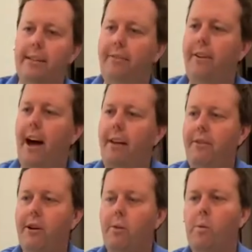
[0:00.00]
five
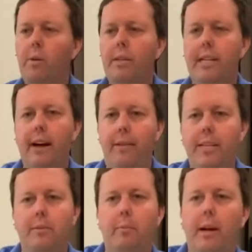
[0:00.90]
year warranty on
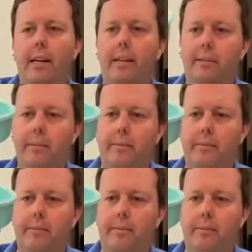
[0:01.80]
this bucket.